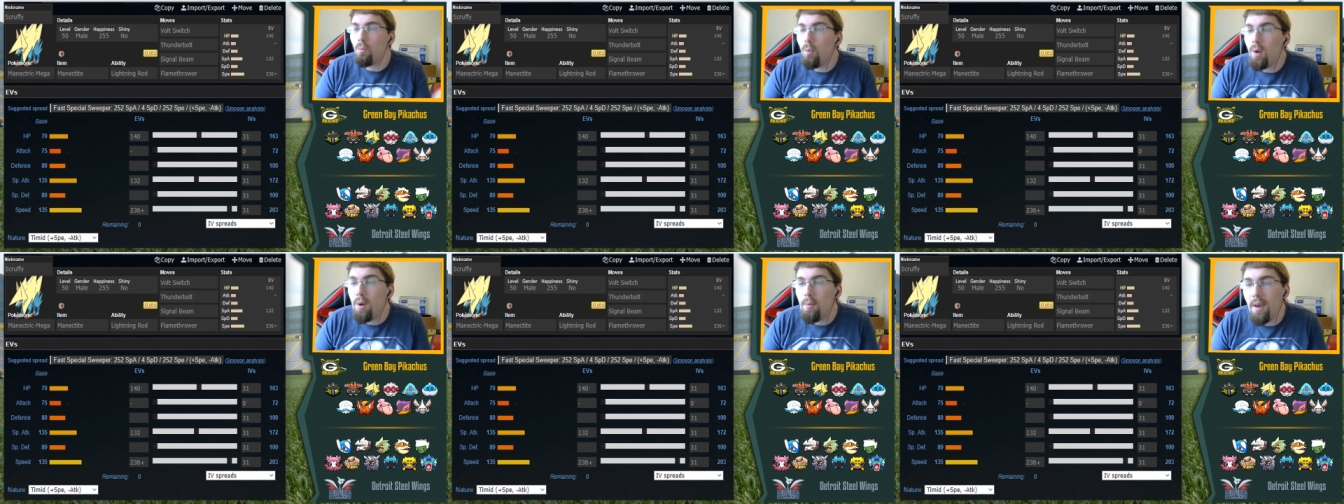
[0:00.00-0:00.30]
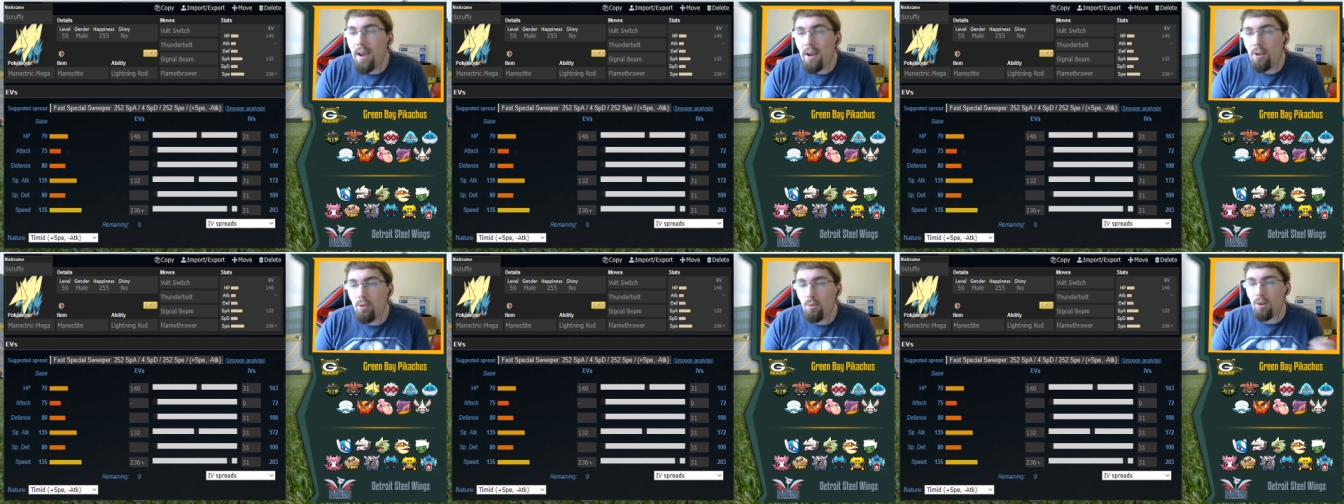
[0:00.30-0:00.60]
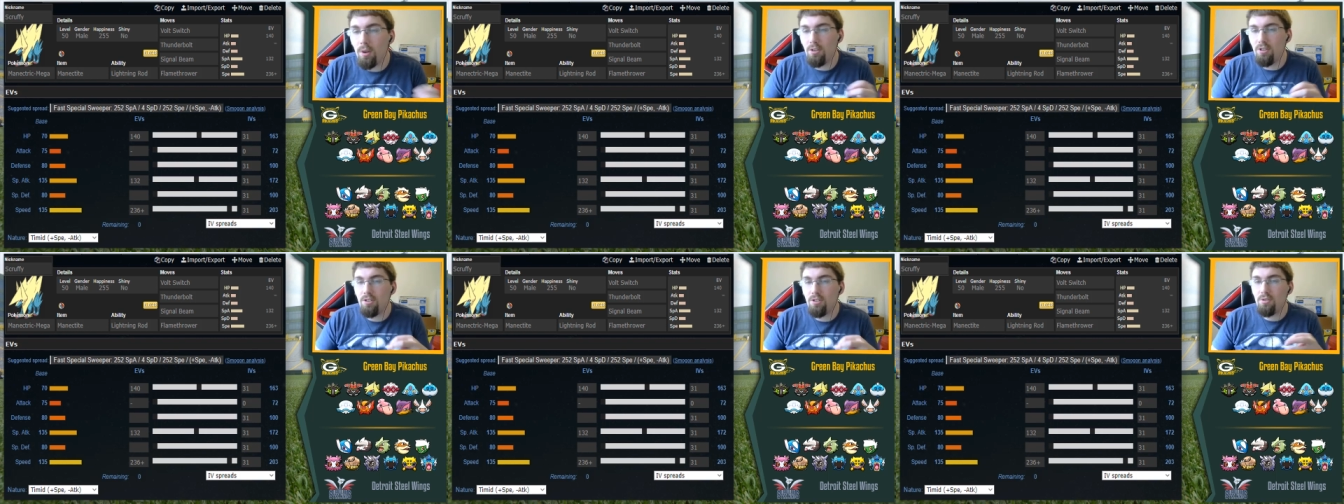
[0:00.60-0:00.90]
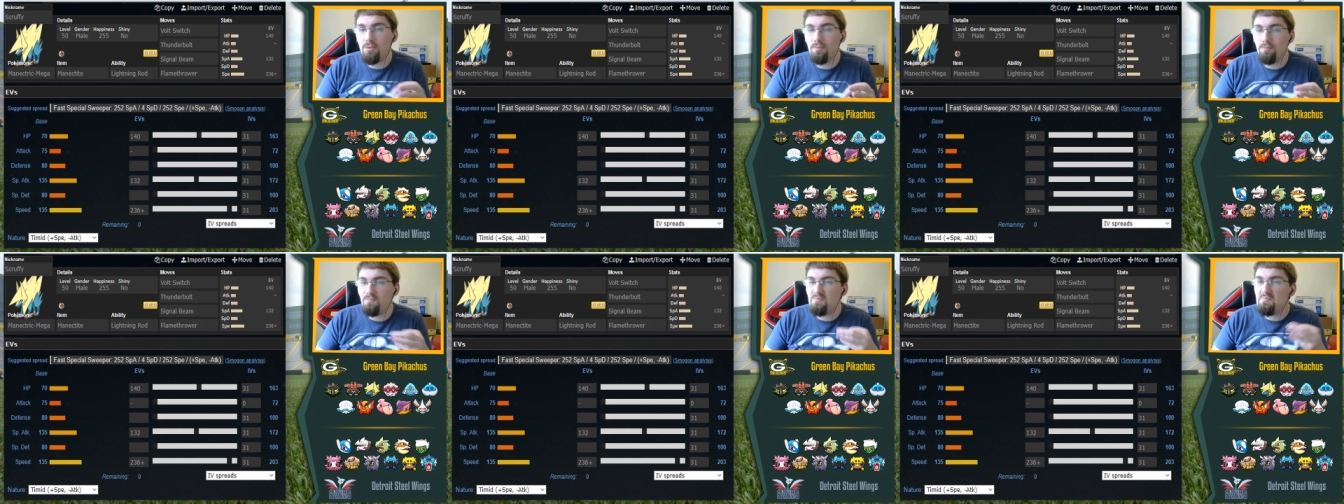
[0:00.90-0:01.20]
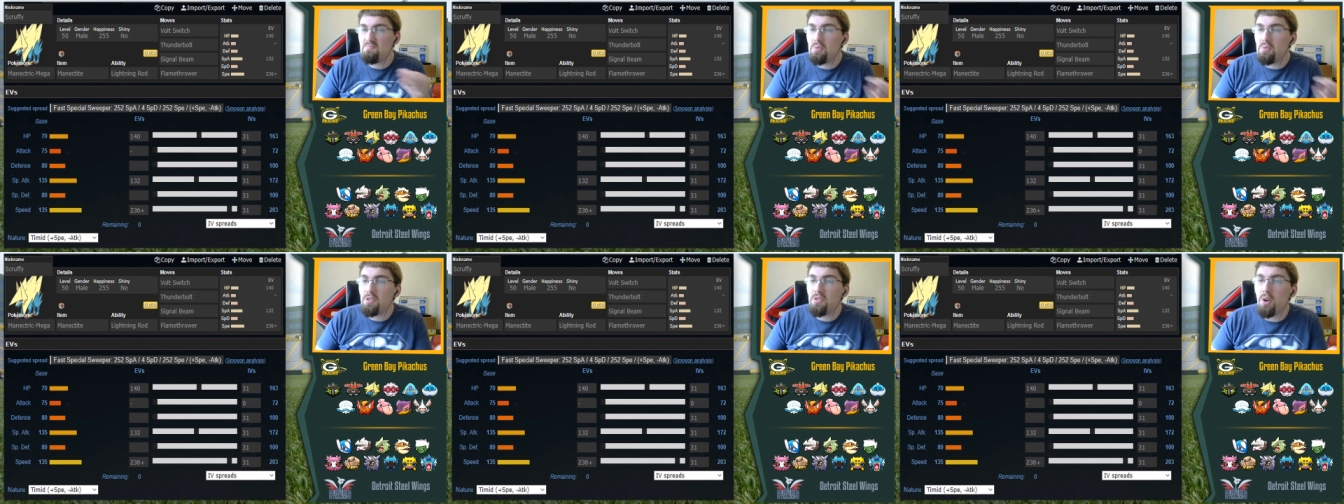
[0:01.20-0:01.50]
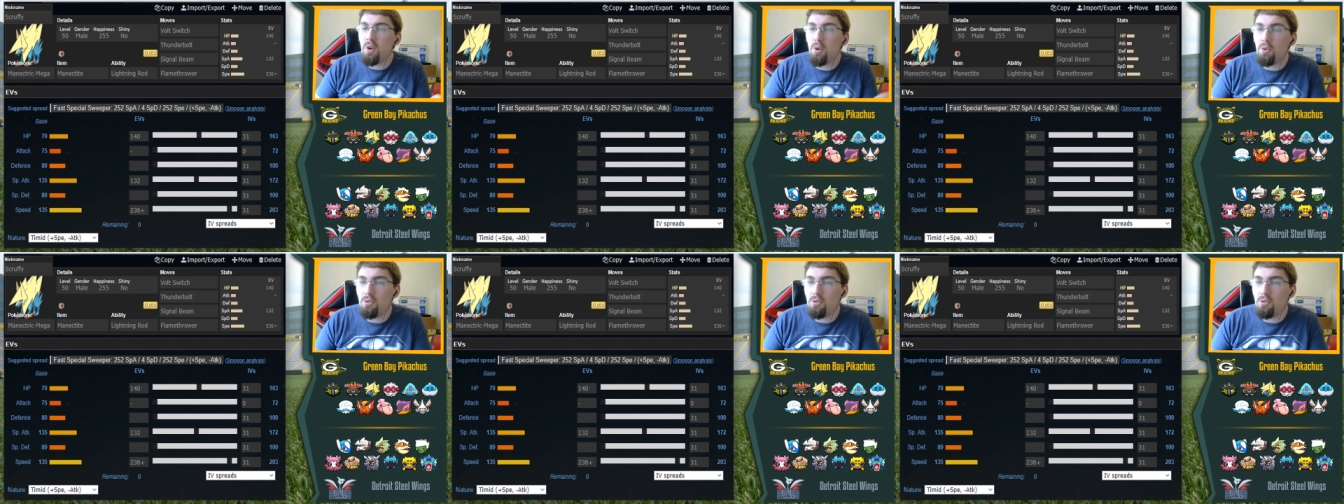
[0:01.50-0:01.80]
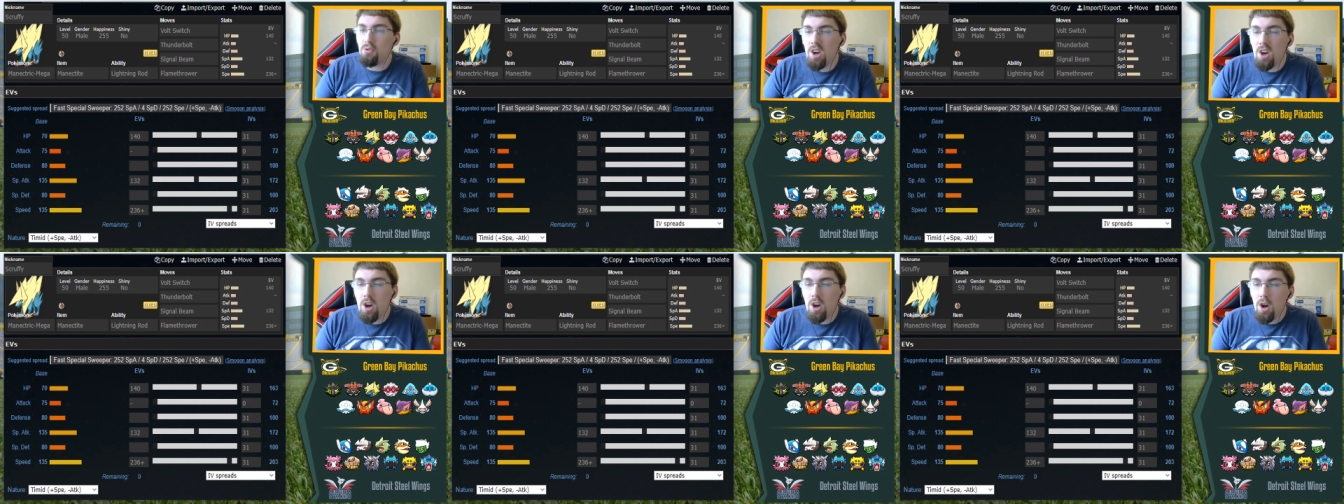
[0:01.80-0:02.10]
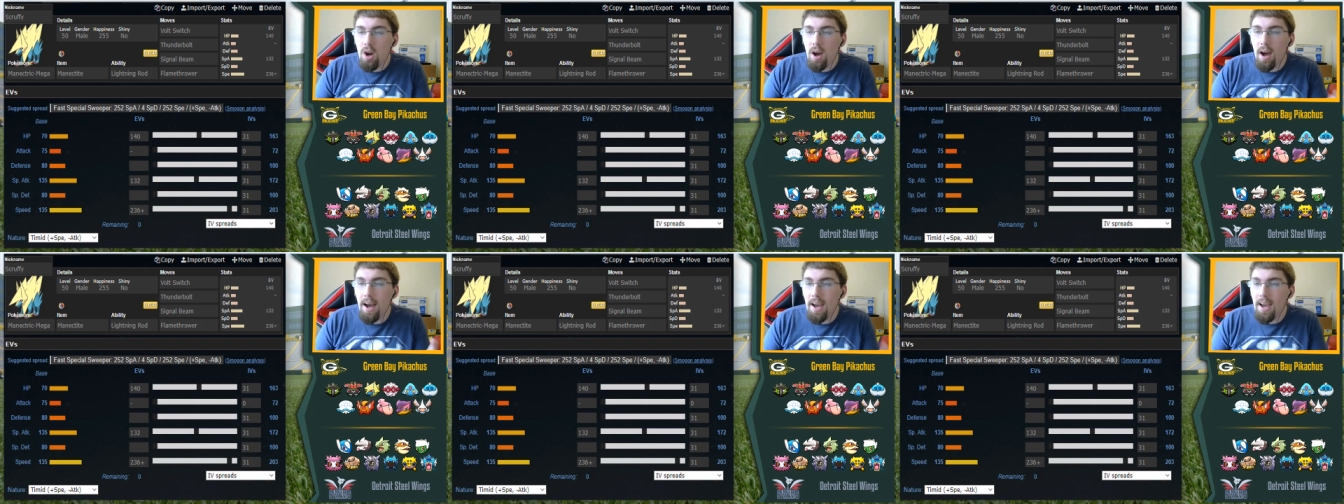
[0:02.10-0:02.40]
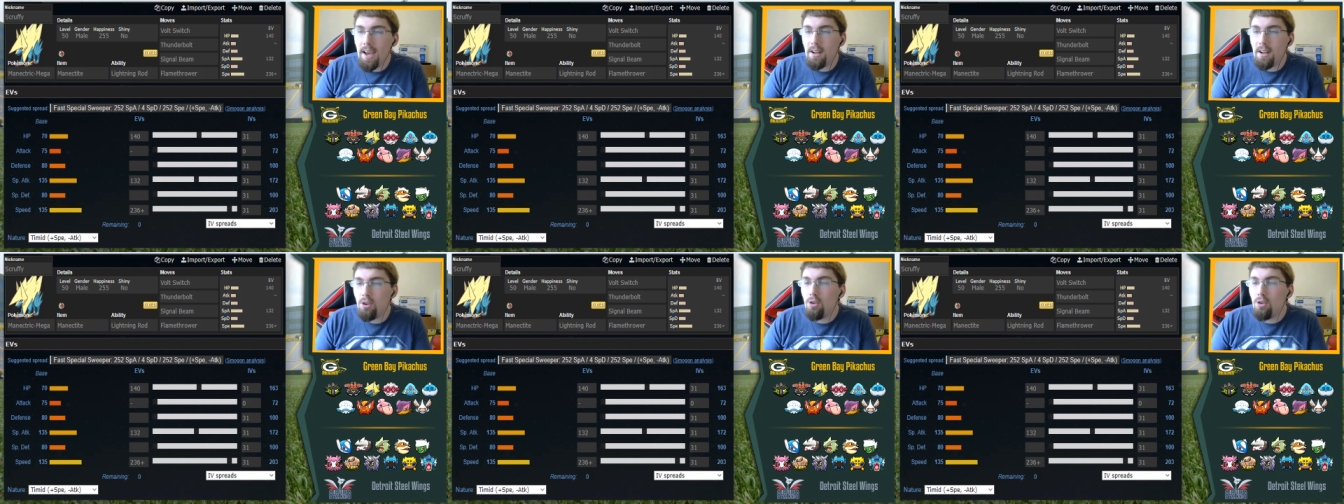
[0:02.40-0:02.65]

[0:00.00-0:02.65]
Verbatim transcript: we may as well just put those uh,